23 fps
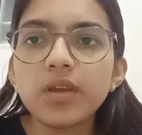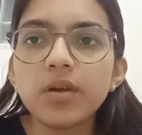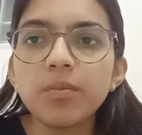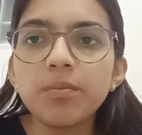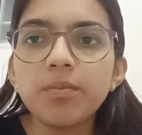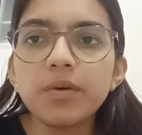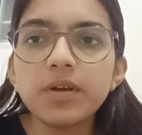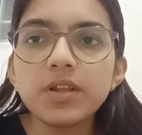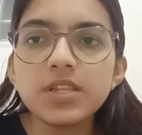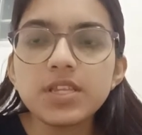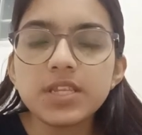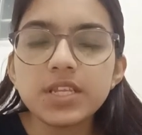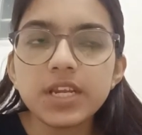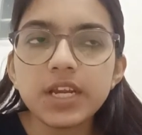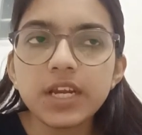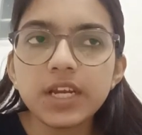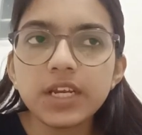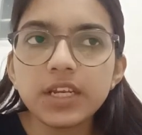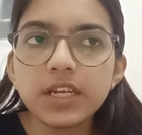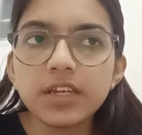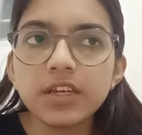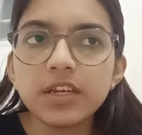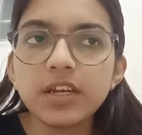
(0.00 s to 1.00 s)
pulse
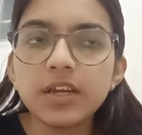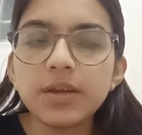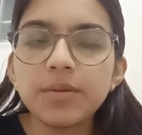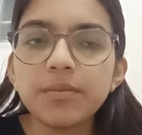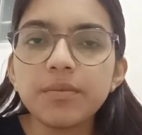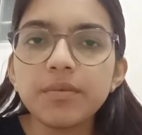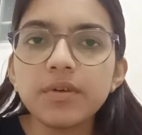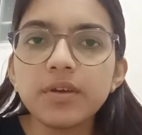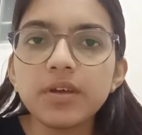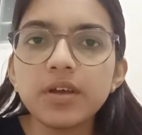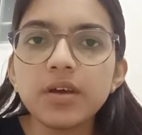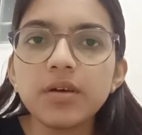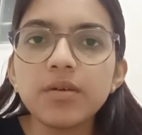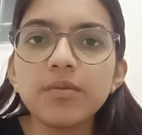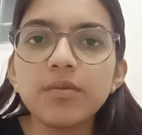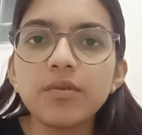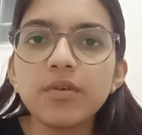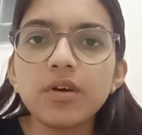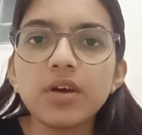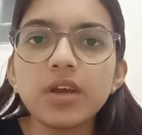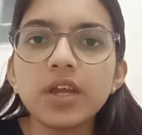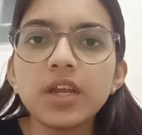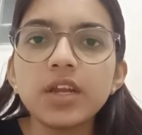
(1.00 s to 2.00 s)
rate
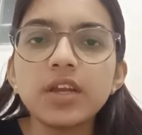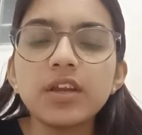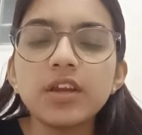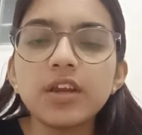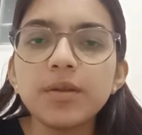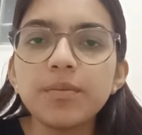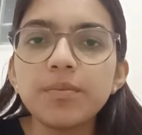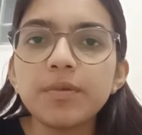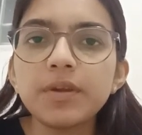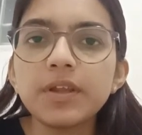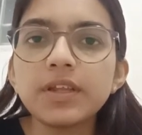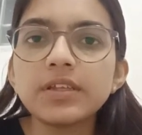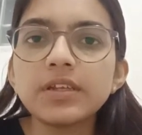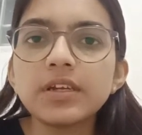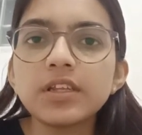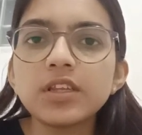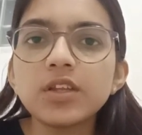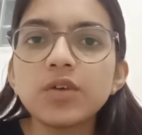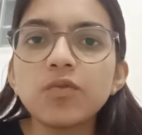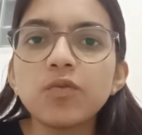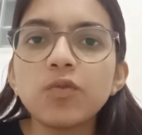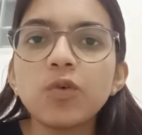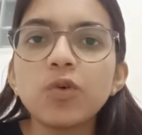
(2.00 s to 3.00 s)
it represents
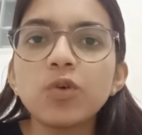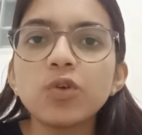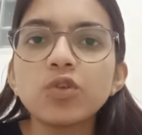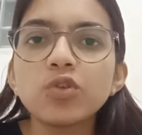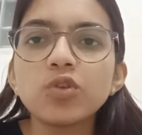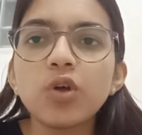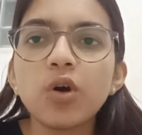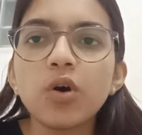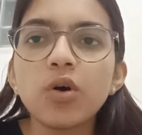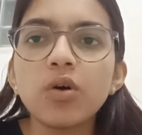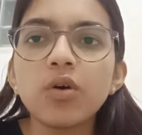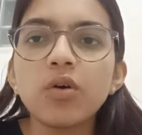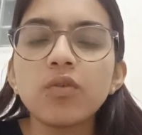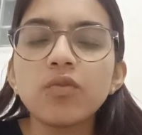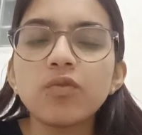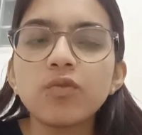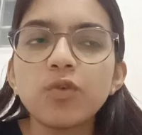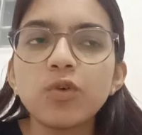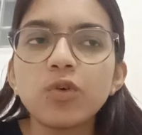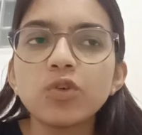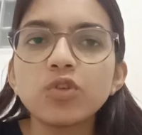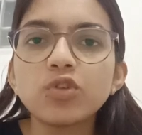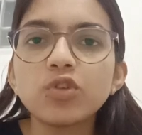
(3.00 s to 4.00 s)
the force
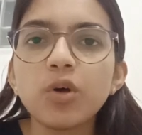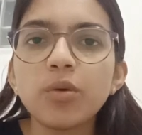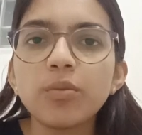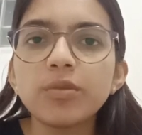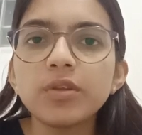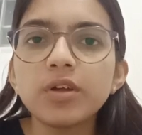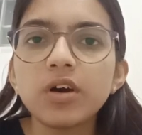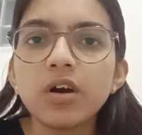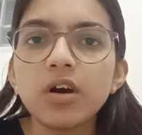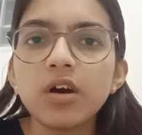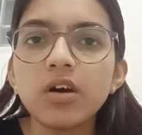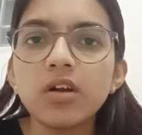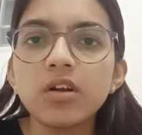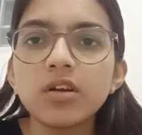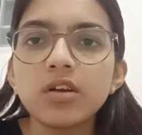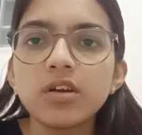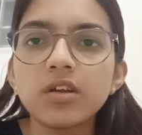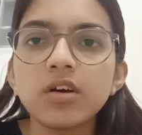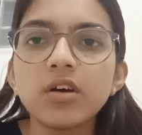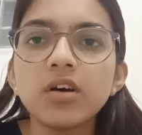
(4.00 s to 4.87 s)
of the heart